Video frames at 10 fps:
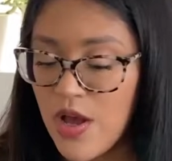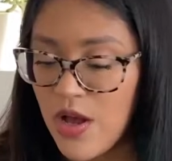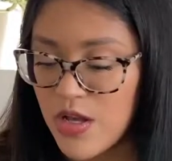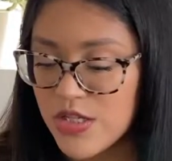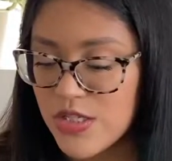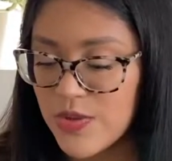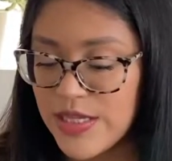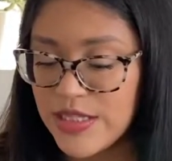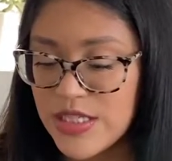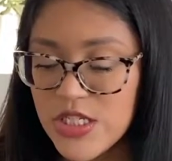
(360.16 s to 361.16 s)
Also, it
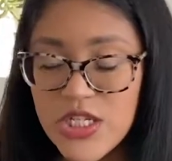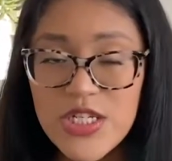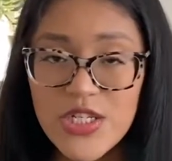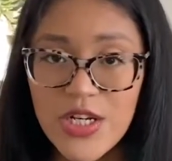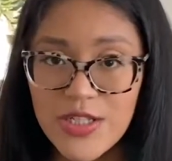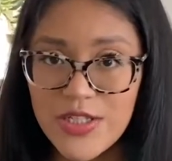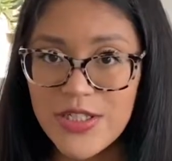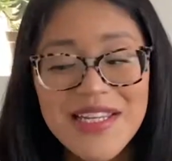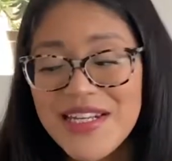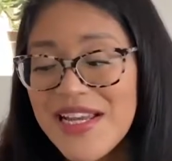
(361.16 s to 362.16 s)
does change
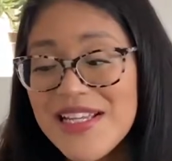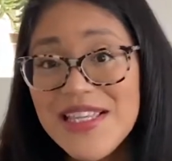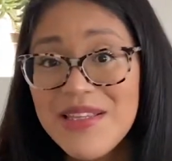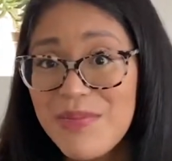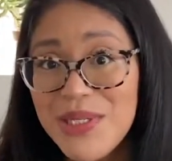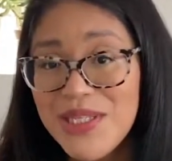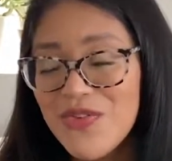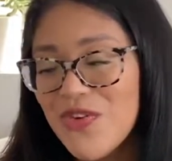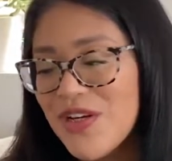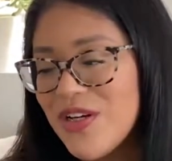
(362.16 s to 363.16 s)
colors, and it has like many
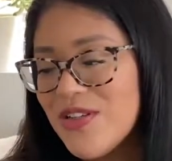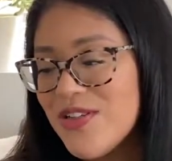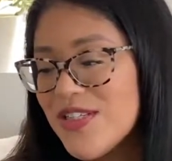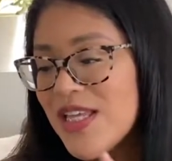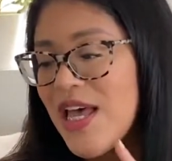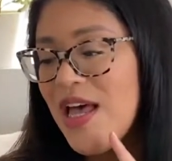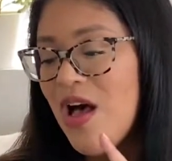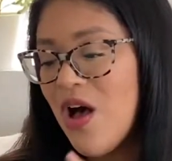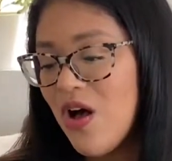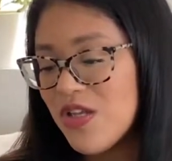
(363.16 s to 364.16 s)
different colors.
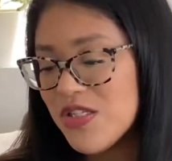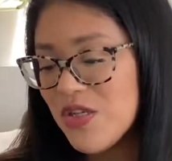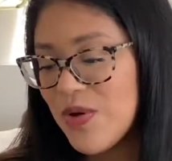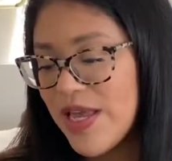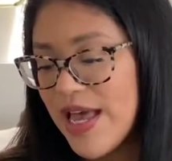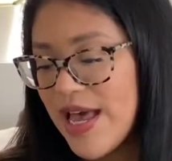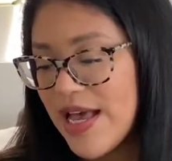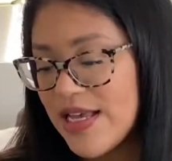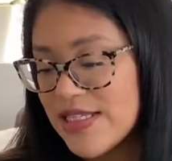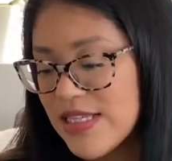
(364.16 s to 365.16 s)
Also, it
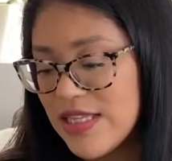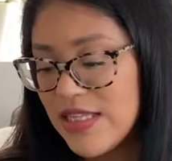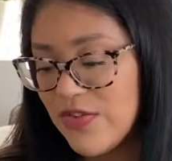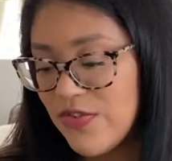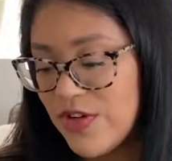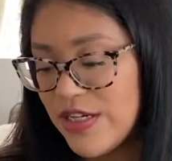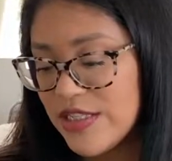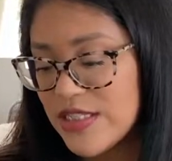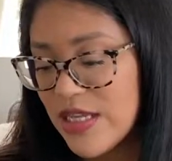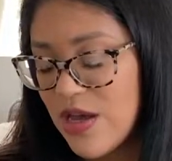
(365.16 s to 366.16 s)
has
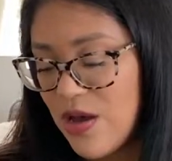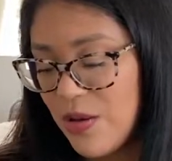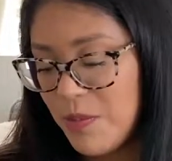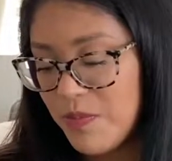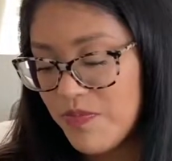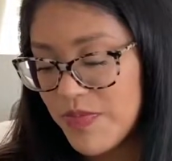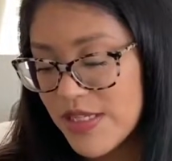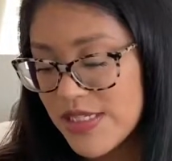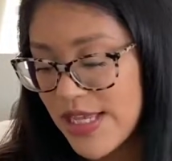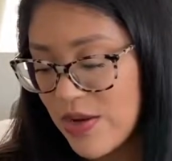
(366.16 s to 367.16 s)
different
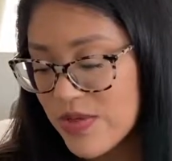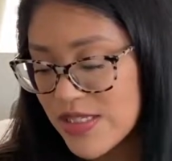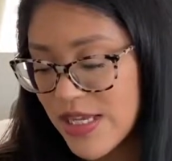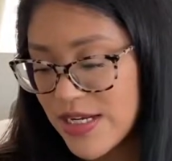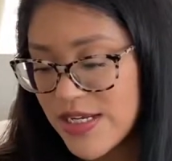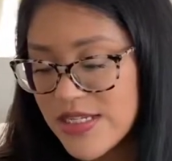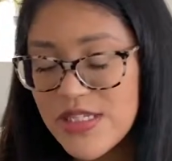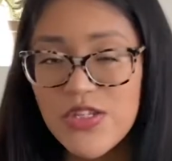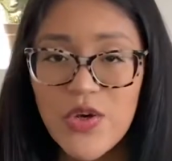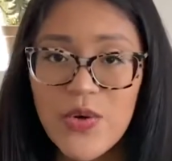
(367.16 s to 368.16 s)
sound settings,
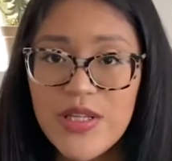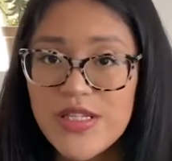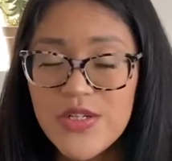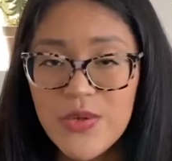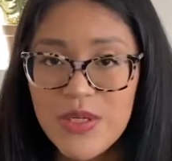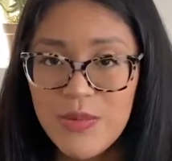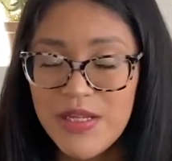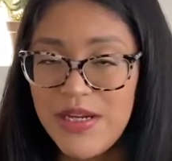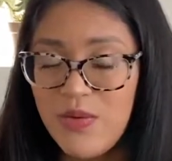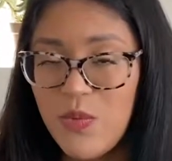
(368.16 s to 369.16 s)
so it doesn't only
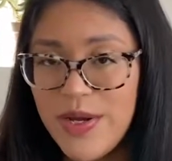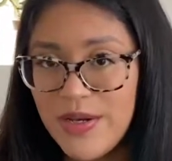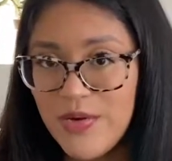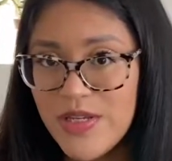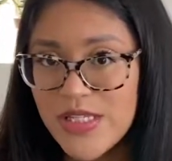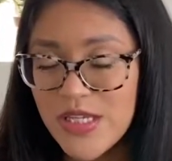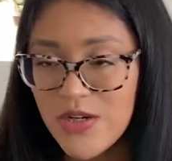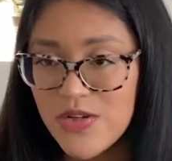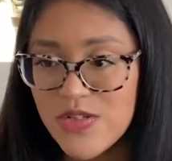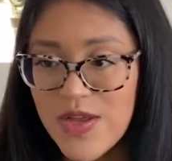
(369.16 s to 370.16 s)
play white noise, it
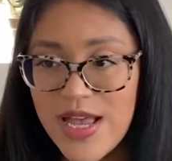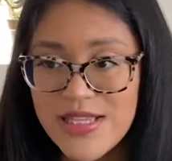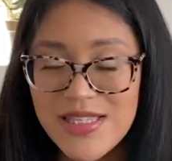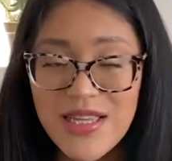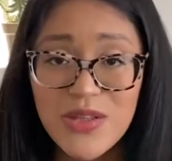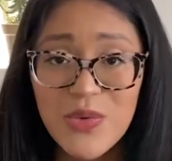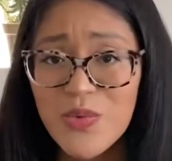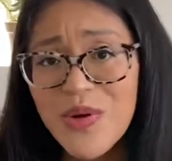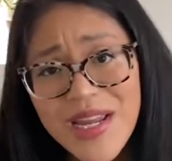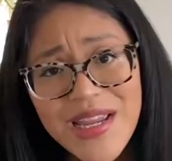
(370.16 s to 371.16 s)
also has like the
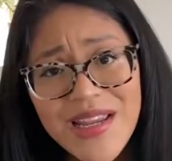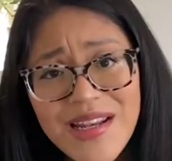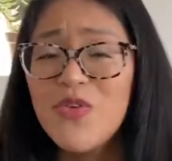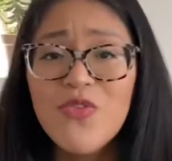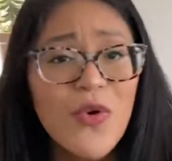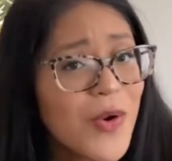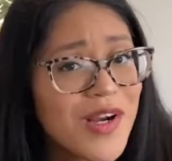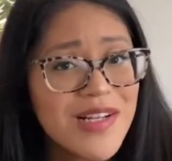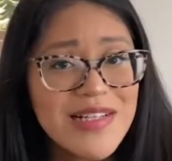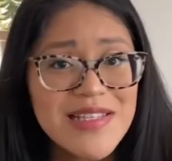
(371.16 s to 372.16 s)
rain,
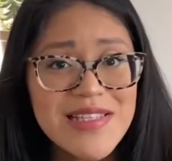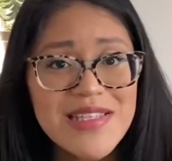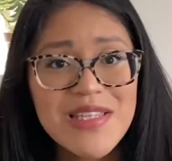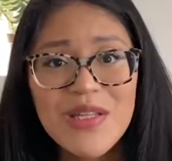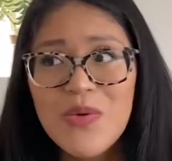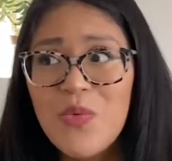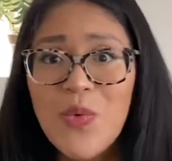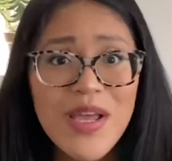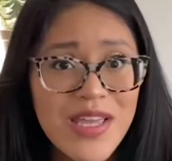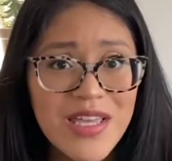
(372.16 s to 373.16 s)
forest,
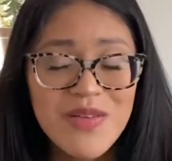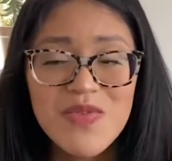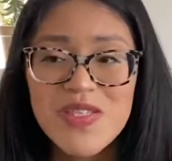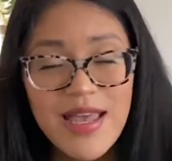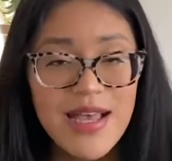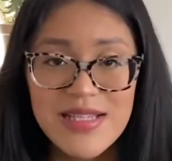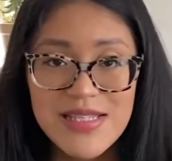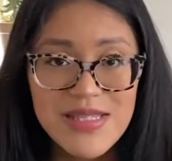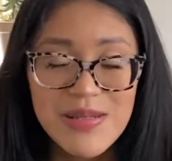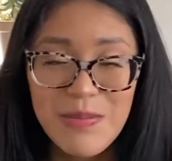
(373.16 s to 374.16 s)
waves, has
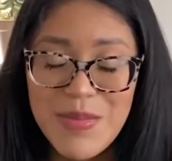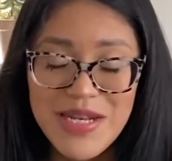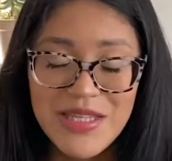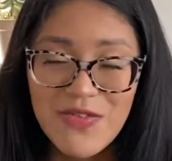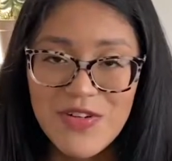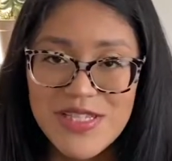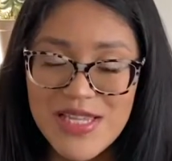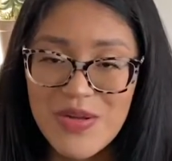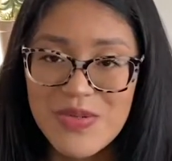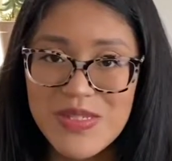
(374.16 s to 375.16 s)
many different
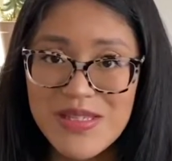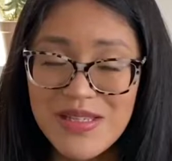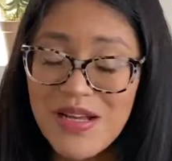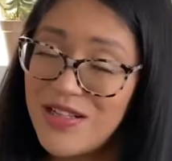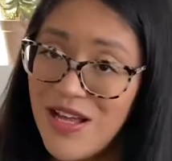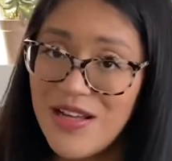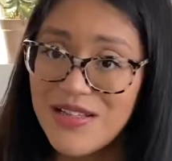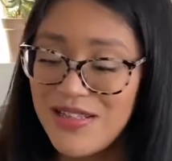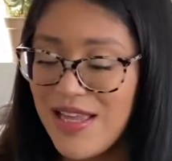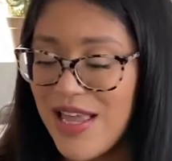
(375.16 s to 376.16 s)
sounds, a lot,
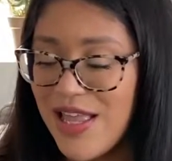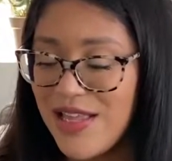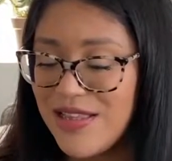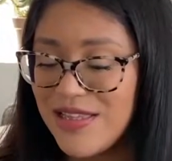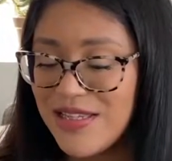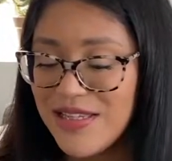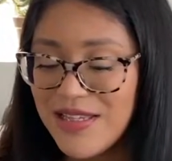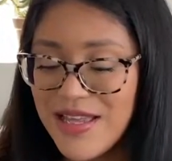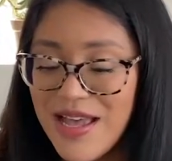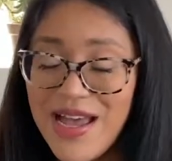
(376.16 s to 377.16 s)
and
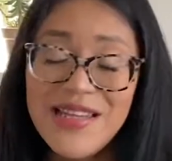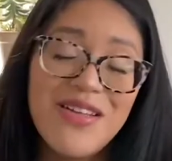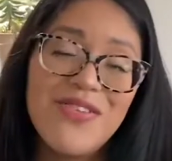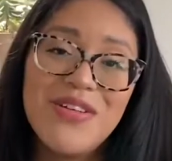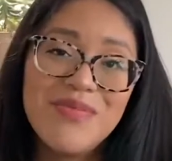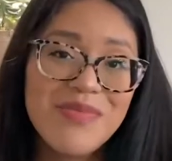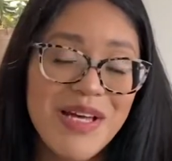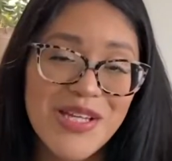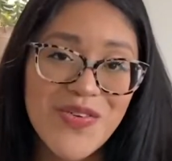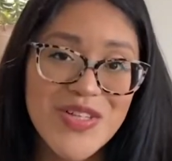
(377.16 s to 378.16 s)
I love it. I
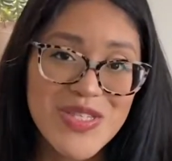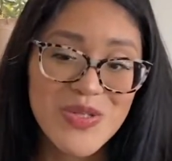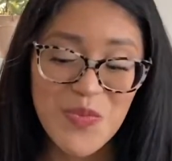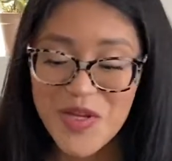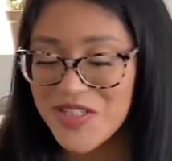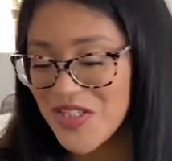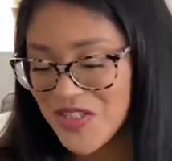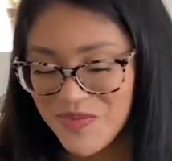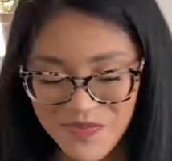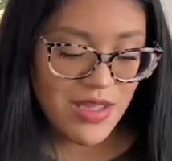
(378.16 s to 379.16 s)
love it so much.
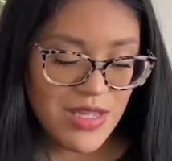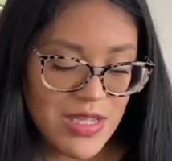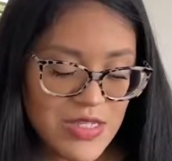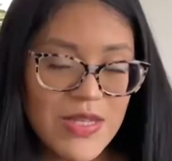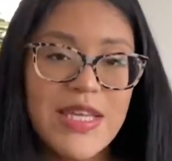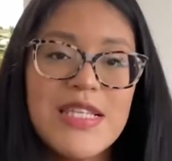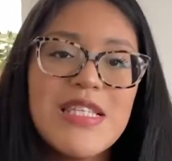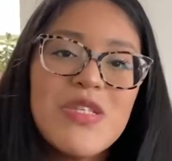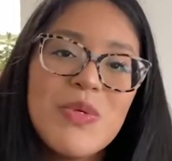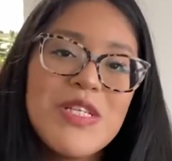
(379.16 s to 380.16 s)
So I guess
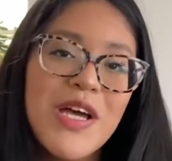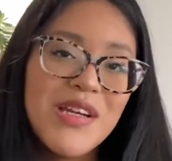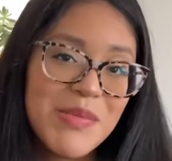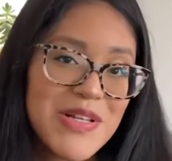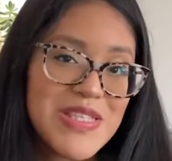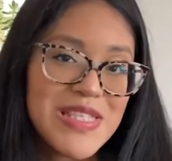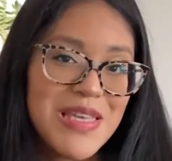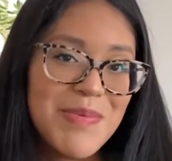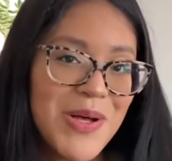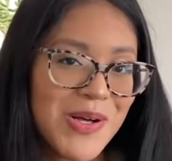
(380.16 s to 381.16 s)
since we're talking about
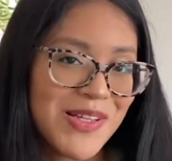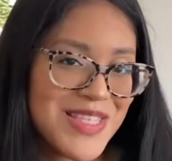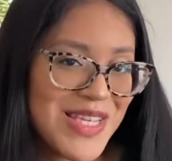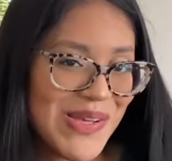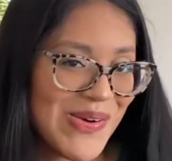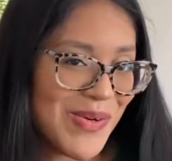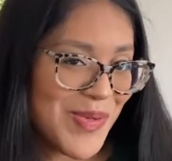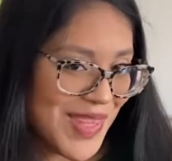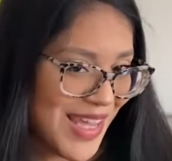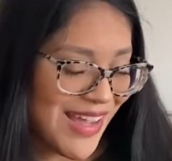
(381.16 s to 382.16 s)
sleep, I'll continue on
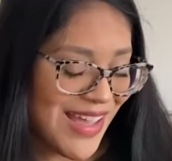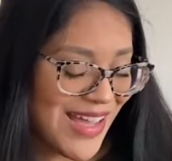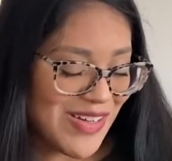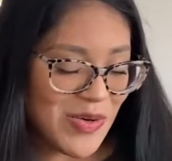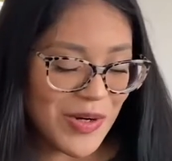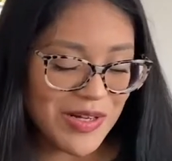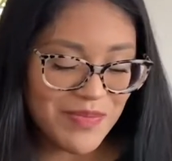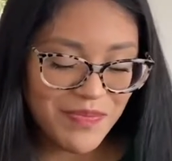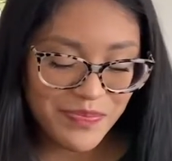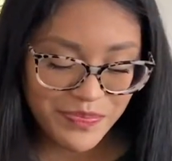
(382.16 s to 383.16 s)
with that category.
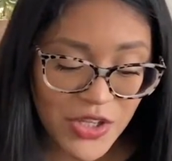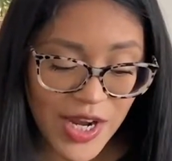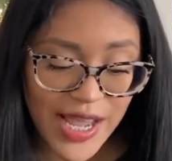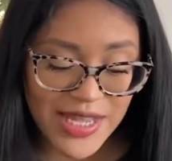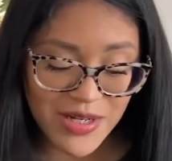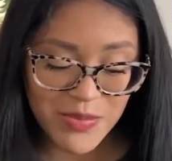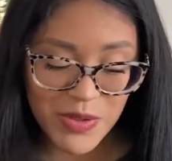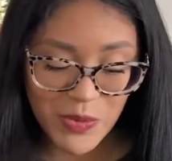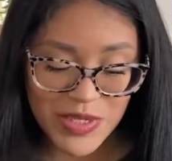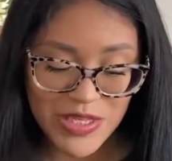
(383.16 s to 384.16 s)
Another
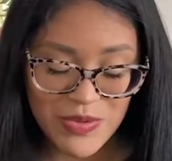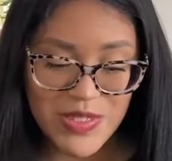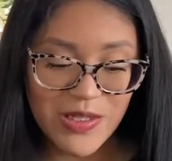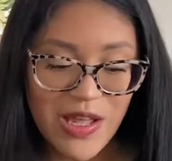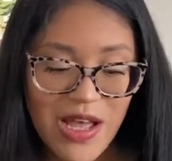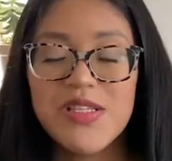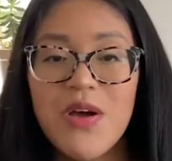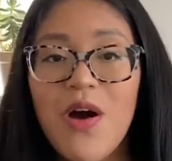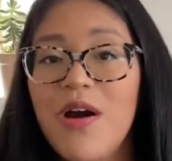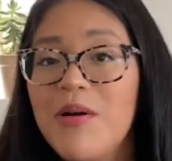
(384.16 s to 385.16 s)
item we use a lot is
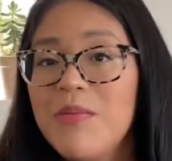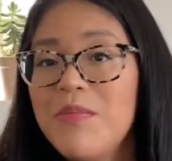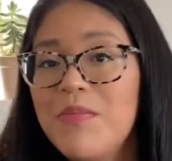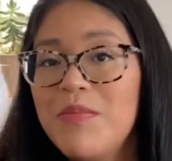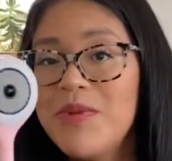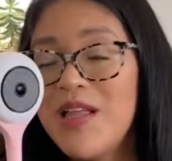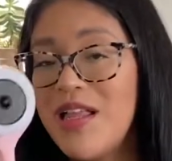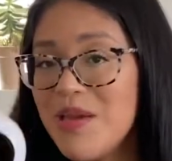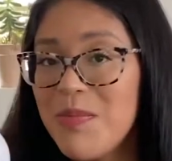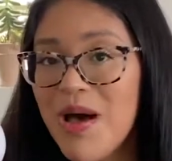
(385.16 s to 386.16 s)
our
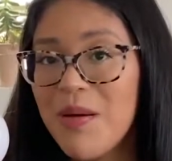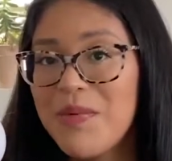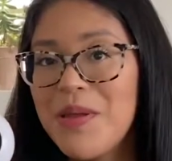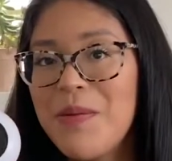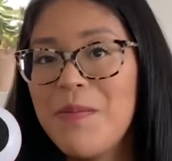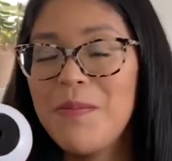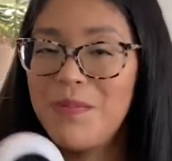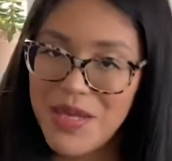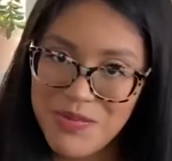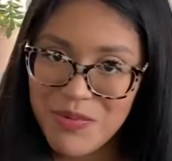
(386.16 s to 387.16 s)
Lollipop
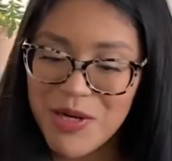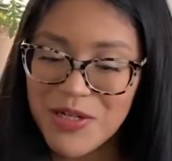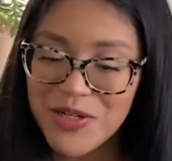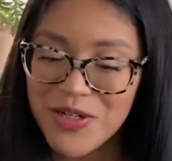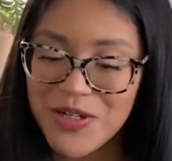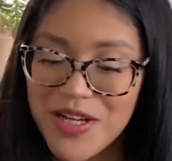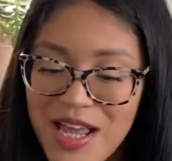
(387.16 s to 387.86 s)
baby monitor.